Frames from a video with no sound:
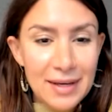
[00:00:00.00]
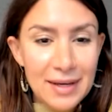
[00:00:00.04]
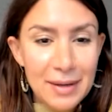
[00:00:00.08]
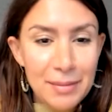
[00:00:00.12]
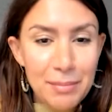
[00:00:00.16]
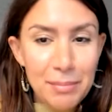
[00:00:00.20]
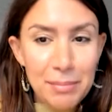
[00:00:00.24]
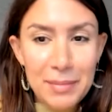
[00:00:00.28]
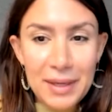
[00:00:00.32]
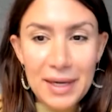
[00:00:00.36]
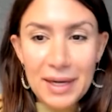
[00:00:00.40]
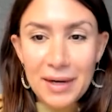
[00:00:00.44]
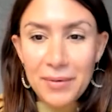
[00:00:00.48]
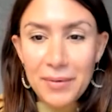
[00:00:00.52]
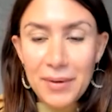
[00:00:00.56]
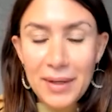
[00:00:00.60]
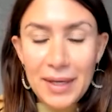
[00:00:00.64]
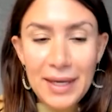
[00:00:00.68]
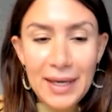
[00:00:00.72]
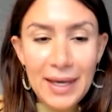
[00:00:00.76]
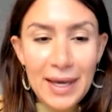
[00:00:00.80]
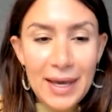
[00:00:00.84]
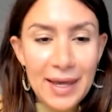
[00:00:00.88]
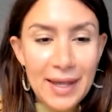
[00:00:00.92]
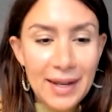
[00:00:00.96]

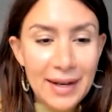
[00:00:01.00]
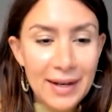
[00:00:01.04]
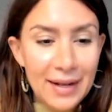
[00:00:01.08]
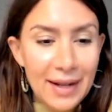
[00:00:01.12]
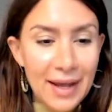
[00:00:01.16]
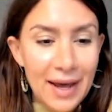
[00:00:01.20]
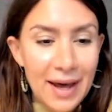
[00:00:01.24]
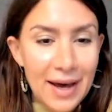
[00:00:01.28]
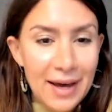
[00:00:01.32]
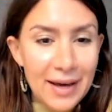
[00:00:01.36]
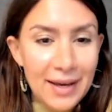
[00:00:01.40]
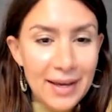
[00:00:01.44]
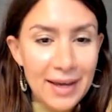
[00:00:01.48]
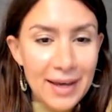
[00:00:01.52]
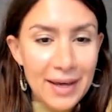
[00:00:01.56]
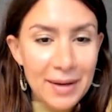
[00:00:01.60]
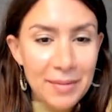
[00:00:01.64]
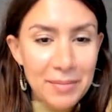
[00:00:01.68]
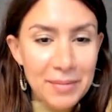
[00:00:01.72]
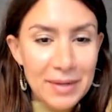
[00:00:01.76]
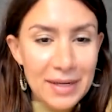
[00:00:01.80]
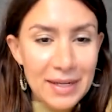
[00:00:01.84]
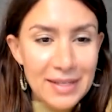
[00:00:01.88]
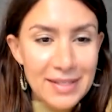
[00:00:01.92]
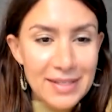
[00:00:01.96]
Mary, and I
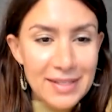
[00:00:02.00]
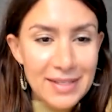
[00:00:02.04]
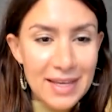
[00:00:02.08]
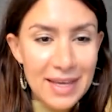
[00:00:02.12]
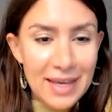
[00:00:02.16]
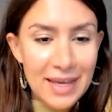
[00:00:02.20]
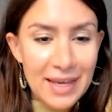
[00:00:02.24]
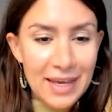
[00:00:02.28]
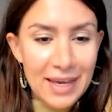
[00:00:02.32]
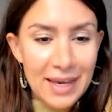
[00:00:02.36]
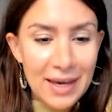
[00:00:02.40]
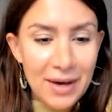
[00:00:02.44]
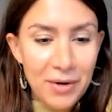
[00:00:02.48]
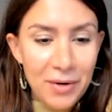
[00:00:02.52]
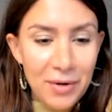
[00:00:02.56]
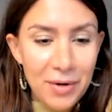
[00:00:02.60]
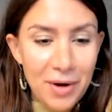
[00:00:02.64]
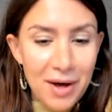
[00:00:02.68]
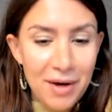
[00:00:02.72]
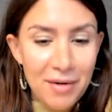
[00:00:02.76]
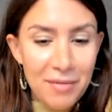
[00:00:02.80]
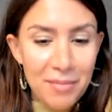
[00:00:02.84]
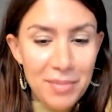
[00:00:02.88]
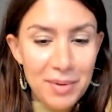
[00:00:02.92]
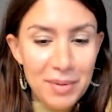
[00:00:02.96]
am the CEO
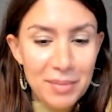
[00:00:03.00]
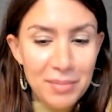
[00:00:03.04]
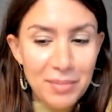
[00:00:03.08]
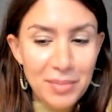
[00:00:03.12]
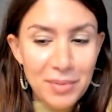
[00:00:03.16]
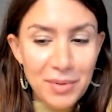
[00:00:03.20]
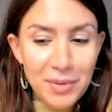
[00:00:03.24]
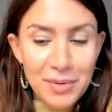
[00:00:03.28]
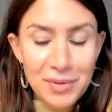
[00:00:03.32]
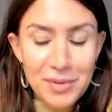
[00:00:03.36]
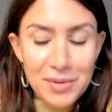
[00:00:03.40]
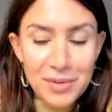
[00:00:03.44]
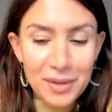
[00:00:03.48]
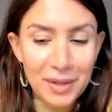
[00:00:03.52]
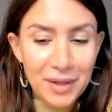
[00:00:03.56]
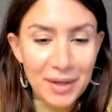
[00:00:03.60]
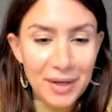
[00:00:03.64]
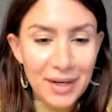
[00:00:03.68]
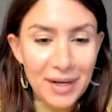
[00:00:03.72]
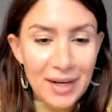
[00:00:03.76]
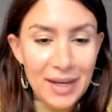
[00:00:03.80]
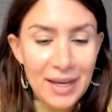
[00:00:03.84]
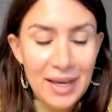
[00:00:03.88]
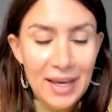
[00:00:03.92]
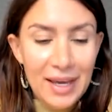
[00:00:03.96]
of
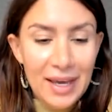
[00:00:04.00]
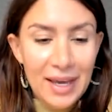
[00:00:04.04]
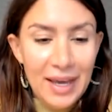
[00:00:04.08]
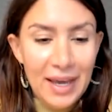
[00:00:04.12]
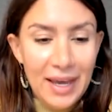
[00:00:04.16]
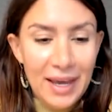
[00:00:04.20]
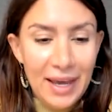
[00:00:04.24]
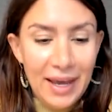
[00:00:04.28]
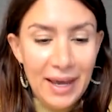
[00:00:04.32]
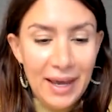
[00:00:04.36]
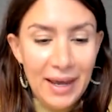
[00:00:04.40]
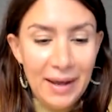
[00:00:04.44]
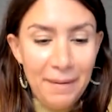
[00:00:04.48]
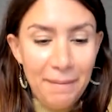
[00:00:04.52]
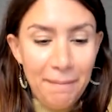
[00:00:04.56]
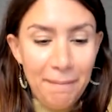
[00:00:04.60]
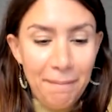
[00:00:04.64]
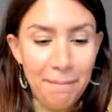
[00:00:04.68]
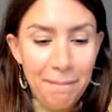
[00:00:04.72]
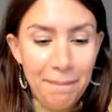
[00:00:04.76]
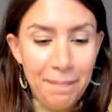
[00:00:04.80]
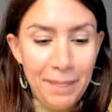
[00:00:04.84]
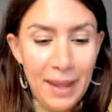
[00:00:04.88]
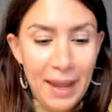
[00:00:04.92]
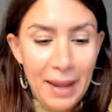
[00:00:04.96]
Bambuser.
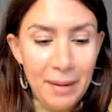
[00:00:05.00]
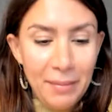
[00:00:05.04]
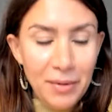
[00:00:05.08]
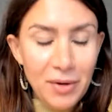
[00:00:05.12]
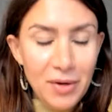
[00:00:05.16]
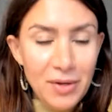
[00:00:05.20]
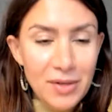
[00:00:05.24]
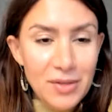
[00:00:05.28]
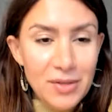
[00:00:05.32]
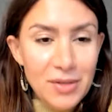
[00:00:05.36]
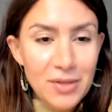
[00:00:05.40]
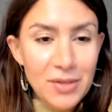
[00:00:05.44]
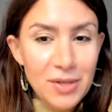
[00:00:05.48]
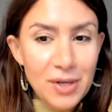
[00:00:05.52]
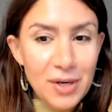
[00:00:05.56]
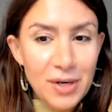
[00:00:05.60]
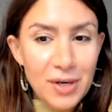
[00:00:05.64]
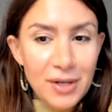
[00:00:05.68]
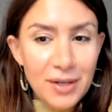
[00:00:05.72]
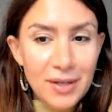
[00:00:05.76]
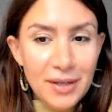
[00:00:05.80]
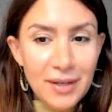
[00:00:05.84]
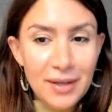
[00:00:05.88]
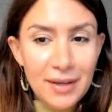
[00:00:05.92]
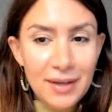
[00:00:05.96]
I'm going to
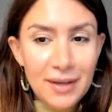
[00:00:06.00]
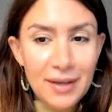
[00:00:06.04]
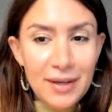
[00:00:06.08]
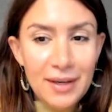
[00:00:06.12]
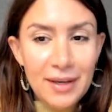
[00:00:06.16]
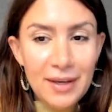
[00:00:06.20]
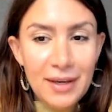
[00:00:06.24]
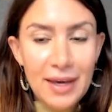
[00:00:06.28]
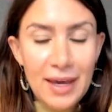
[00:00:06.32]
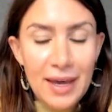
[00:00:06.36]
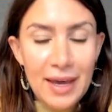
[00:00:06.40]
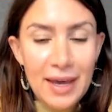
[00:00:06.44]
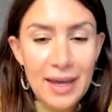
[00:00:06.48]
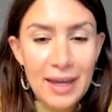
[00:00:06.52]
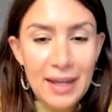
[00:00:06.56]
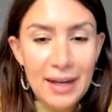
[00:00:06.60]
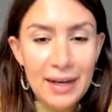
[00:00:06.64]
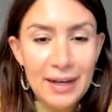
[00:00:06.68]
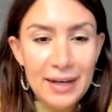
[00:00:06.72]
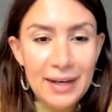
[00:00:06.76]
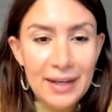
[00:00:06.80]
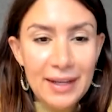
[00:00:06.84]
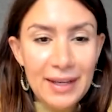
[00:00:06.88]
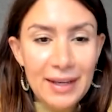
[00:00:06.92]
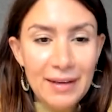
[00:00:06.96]
talk
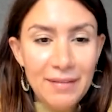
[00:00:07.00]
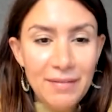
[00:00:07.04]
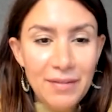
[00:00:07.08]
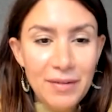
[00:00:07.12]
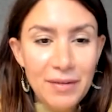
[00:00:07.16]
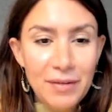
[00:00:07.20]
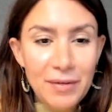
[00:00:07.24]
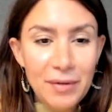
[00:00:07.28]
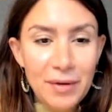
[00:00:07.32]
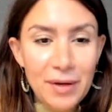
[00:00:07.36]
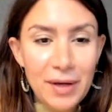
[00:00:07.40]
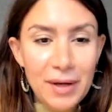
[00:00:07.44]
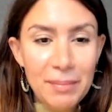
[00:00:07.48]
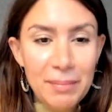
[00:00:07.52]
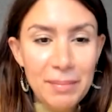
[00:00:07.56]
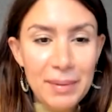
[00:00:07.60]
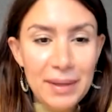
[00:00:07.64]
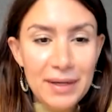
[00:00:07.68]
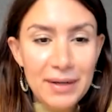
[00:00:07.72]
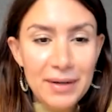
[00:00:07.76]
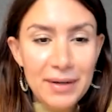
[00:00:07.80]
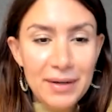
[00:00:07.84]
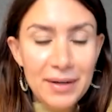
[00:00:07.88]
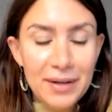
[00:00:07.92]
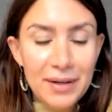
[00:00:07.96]
and give you a
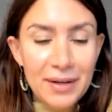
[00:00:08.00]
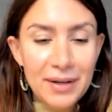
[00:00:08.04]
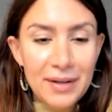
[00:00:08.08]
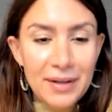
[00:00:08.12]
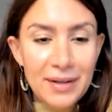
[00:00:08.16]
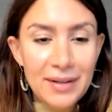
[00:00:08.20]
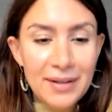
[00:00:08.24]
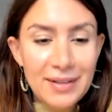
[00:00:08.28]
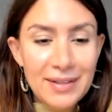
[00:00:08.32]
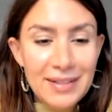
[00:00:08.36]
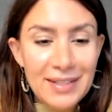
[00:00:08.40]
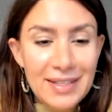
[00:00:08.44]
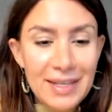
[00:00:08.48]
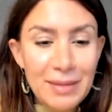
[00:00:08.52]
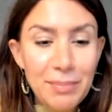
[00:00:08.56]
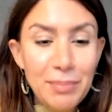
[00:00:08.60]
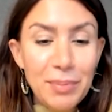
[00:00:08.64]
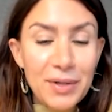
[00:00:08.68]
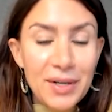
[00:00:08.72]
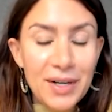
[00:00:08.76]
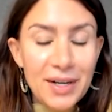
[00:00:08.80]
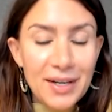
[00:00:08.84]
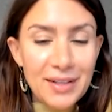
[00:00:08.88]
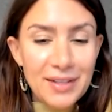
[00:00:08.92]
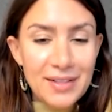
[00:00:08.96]
better,
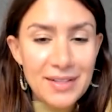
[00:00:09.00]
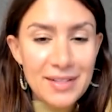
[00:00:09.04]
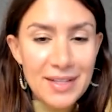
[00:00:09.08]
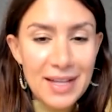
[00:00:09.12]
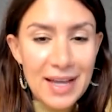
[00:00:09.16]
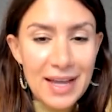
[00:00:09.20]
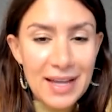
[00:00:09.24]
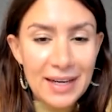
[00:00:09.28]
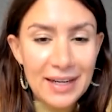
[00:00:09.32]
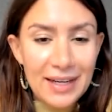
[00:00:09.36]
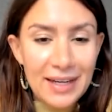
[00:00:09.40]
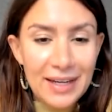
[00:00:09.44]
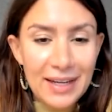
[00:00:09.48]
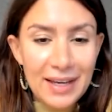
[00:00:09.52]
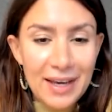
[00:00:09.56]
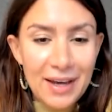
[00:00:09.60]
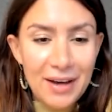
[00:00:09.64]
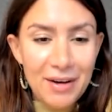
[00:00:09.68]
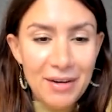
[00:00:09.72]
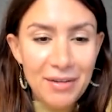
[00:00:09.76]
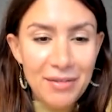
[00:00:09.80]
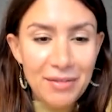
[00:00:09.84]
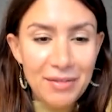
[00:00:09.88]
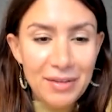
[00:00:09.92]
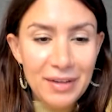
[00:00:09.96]
deeper understanding
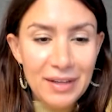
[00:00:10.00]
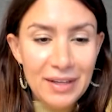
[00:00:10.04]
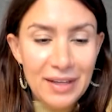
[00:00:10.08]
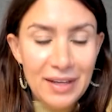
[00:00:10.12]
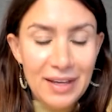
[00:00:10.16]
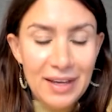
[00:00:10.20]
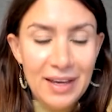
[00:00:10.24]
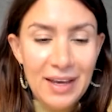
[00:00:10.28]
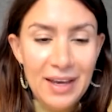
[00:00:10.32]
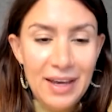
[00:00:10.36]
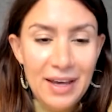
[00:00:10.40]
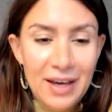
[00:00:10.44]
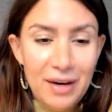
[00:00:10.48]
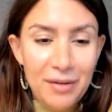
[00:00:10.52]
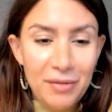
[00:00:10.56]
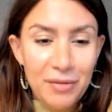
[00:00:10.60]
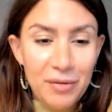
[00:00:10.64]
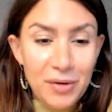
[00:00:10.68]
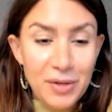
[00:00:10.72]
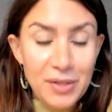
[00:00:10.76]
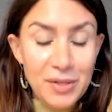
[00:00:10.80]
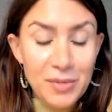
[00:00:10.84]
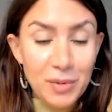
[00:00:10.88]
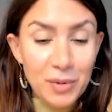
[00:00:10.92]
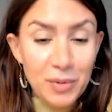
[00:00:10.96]
of
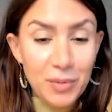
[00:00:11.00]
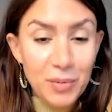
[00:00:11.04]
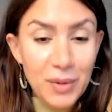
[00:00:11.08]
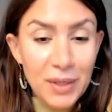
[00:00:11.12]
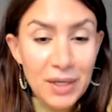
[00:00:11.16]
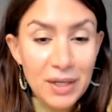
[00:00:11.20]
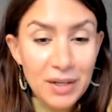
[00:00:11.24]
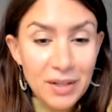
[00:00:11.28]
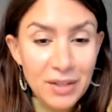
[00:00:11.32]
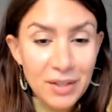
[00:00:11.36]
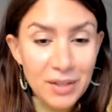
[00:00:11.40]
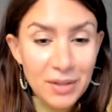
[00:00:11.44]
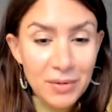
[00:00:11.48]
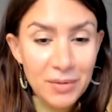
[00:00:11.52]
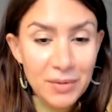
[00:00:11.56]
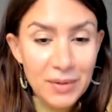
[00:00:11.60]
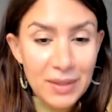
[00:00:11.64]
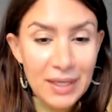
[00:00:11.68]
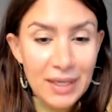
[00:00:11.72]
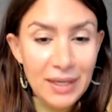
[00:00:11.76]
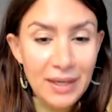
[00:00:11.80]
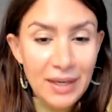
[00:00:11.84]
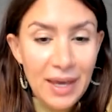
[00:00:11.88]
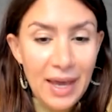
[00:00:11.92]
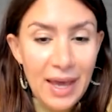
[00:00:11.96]
course, what we are
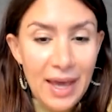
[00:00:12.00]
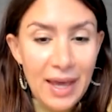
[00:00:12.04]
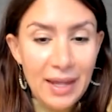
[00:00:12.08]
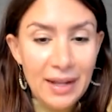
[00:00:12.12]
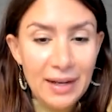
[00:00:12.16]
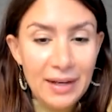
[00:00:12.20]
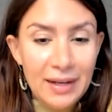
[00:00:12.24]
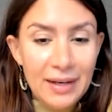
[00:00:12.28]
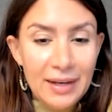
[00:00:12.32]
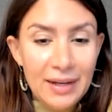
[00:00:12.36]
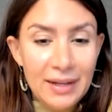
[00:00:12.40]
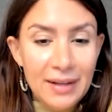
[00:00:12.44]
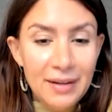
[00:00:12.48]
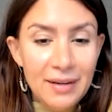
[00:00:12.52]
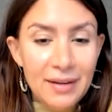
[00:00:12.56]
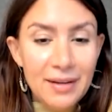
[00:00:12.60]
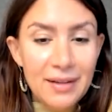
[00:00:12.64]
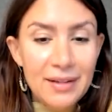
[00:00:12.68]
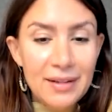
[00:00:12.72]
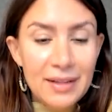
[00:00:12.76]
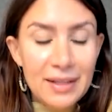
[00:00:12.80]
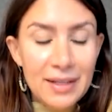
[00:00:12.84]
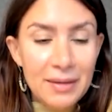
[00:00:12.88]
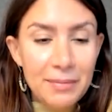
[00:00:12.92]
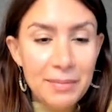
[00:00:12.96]
doing and
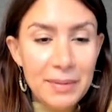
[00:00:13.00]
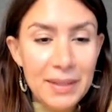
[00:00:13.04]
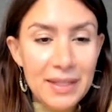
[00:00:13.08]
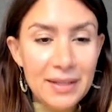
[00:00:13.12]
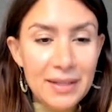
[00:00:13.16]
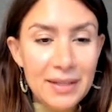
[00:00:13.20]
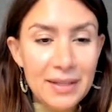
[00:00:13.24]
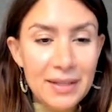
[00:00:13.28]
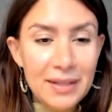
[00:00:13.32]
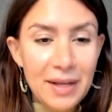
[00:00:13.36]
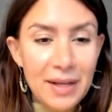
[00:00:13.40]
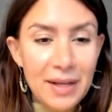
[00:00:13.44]
a little bit